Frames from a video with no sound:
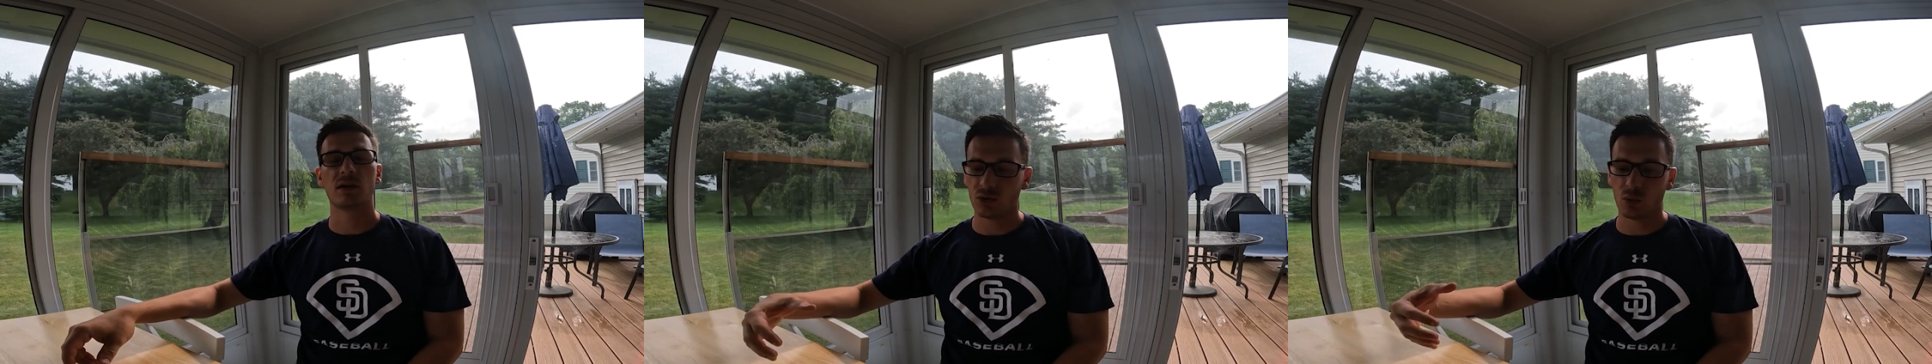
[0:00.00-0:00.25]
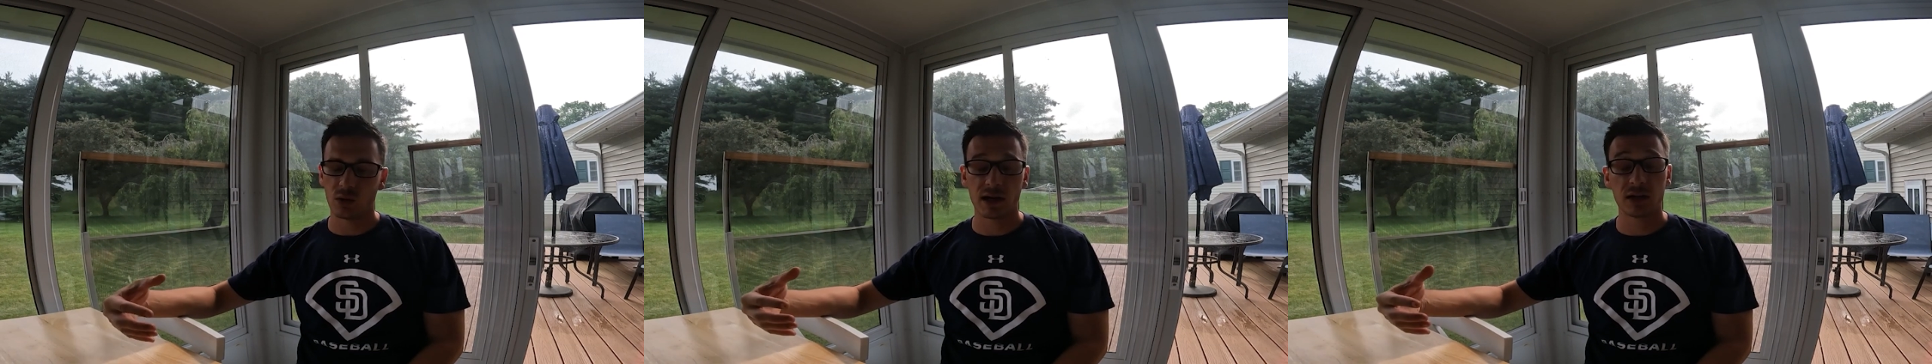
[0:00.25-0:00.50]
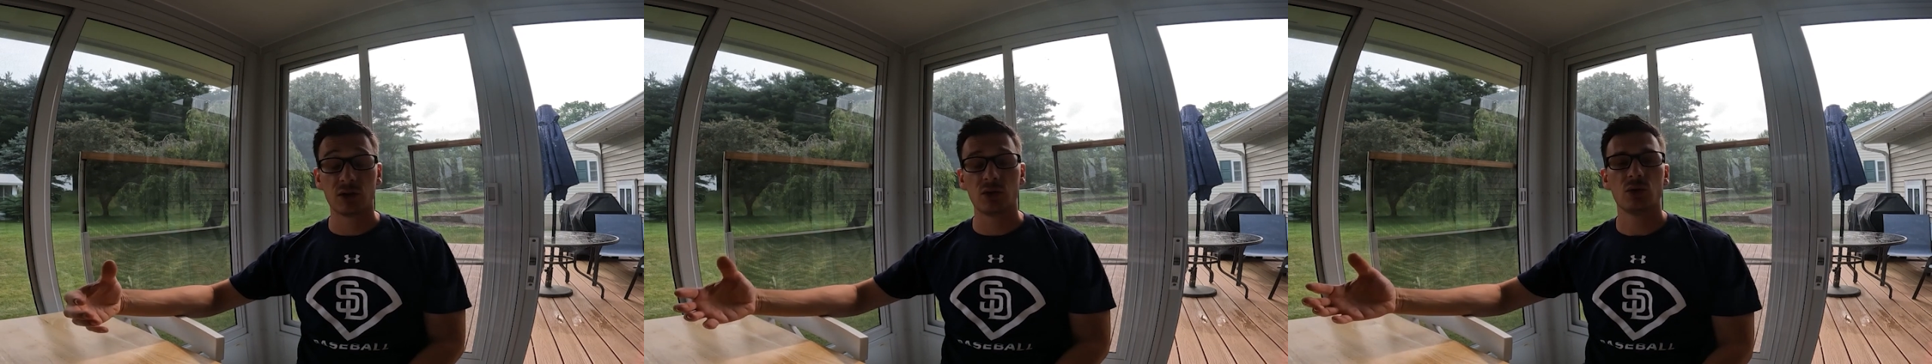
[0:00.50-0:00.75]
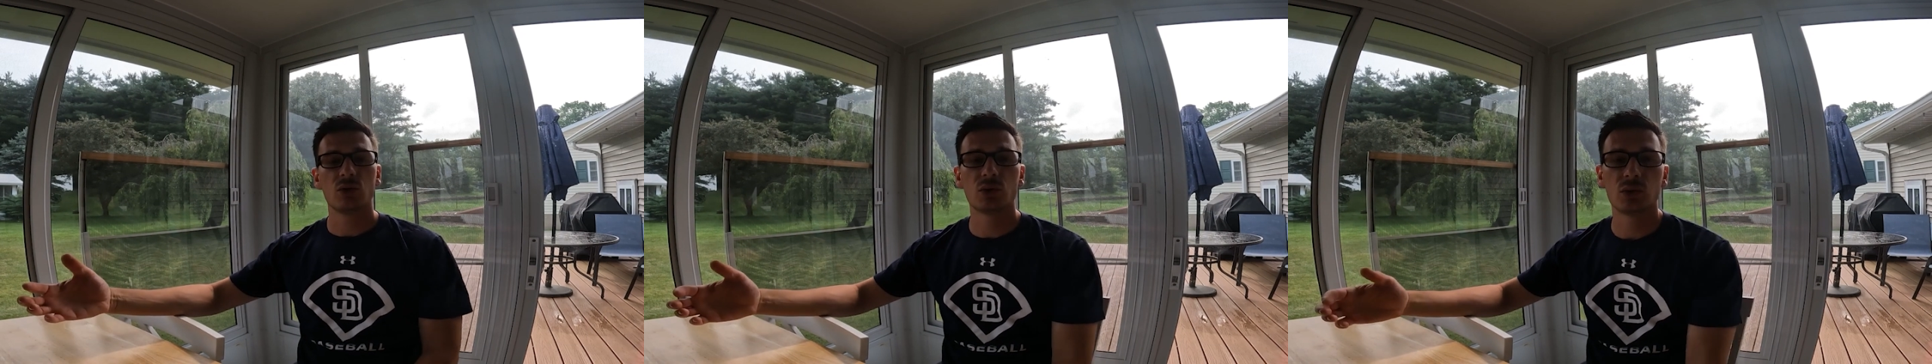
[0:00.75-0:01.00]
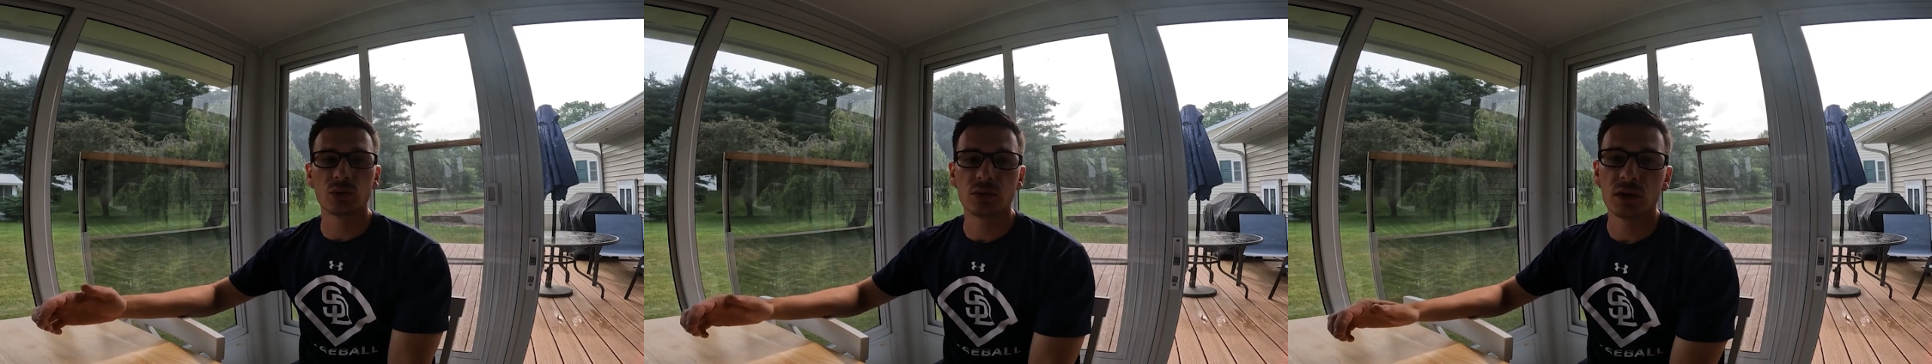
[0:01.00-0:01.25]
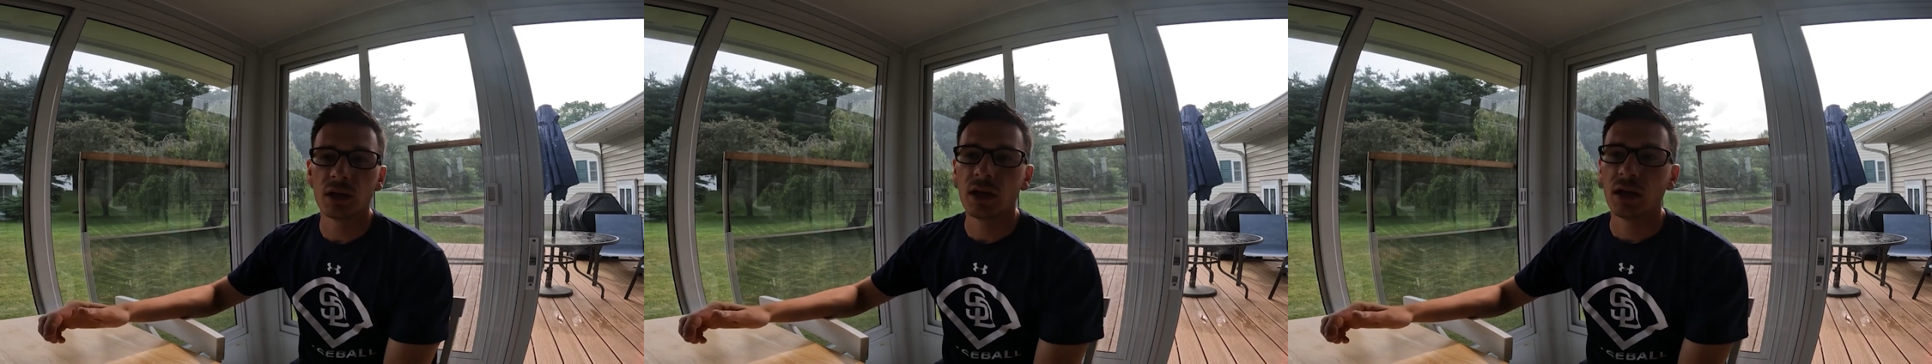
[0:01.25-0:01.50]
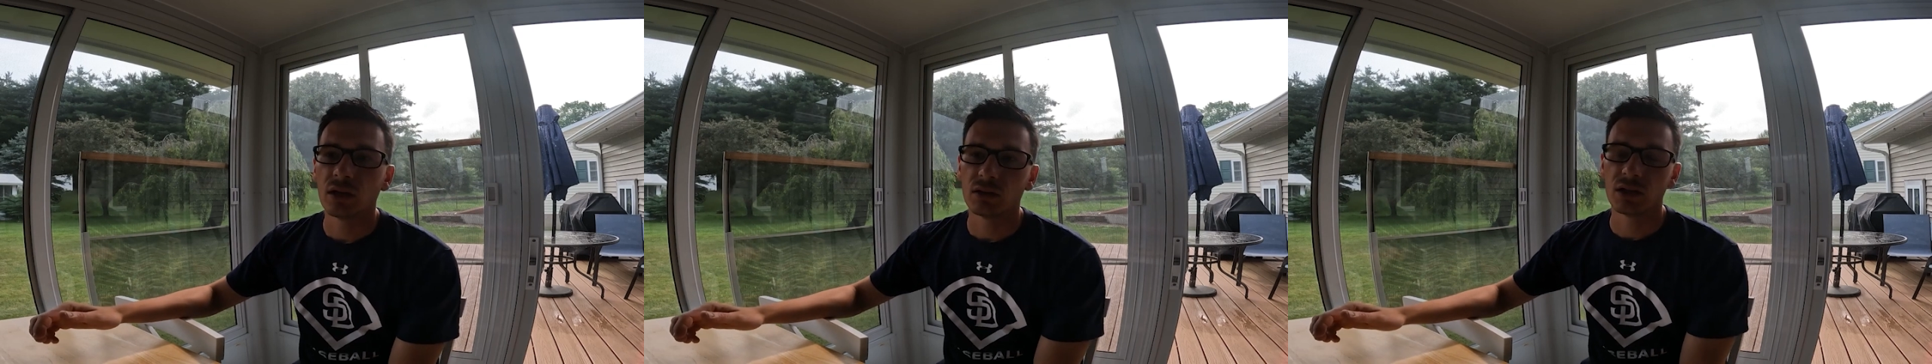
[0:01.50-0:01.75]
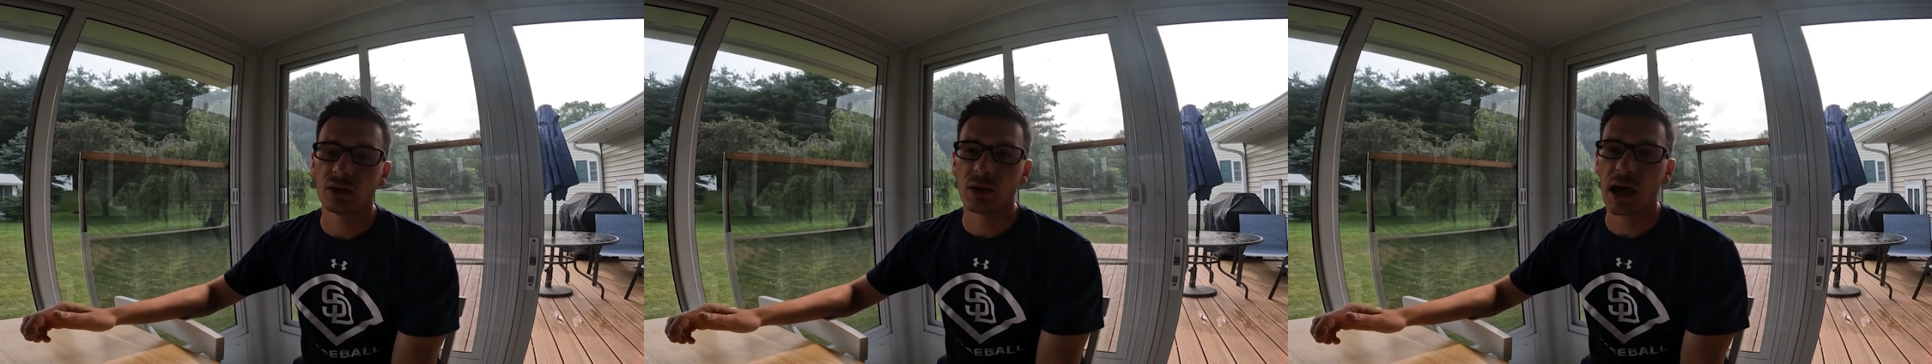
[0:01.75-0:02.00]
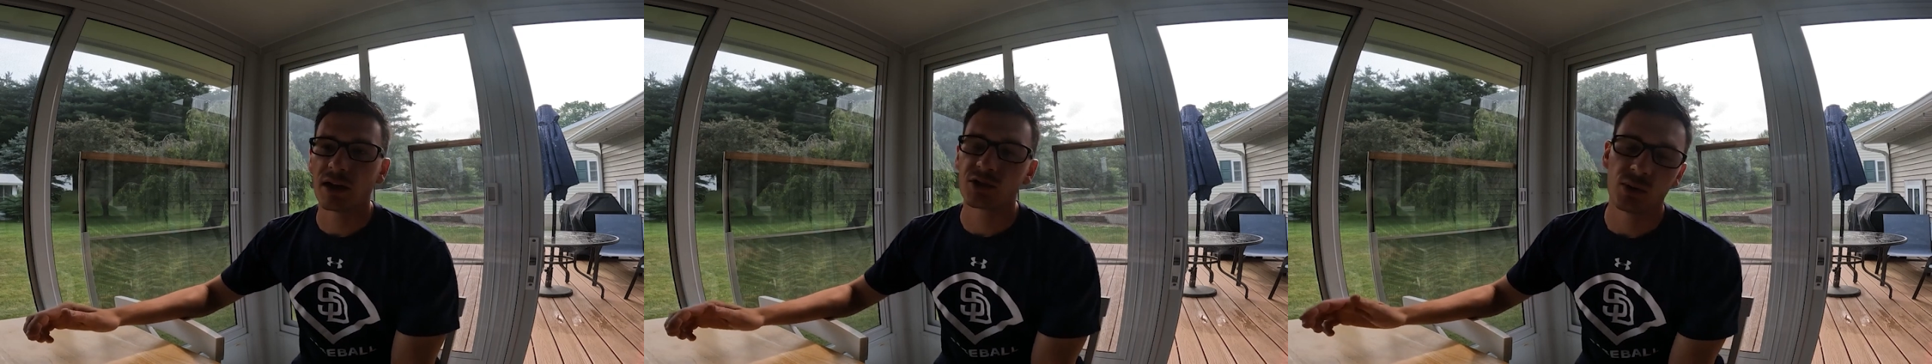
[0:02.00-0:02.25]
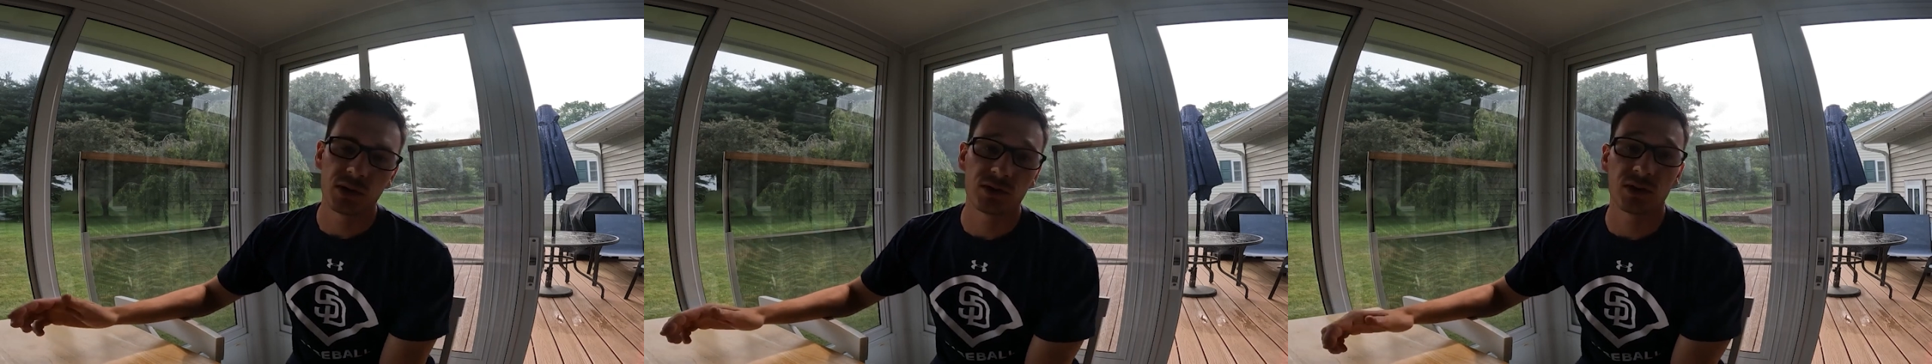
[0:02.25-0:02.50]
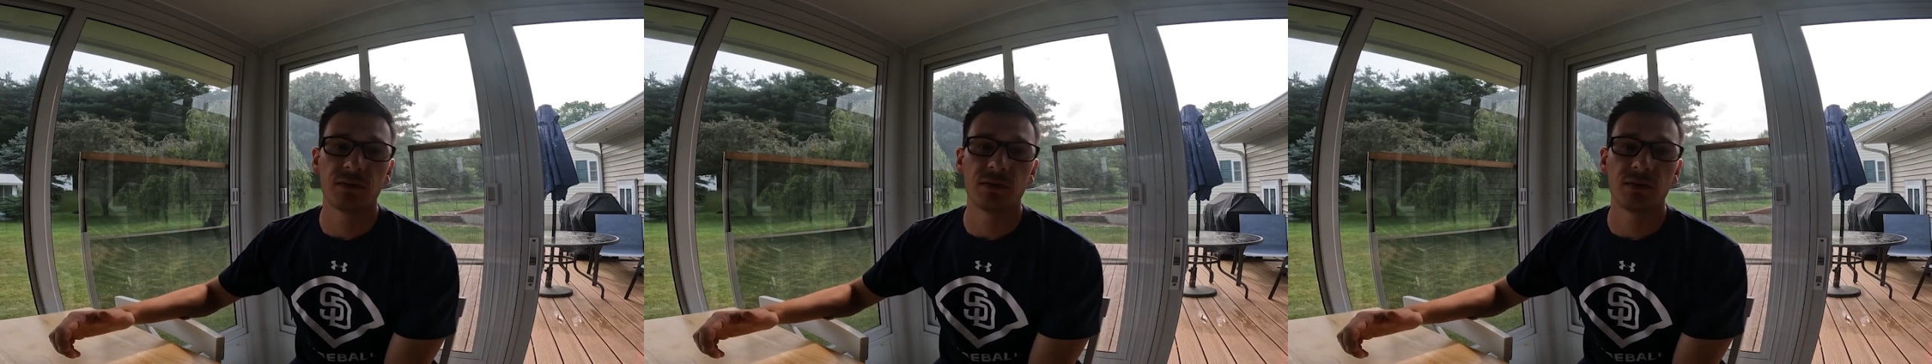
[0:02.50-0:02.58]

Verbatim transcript: You know, when I Googled linear actuators,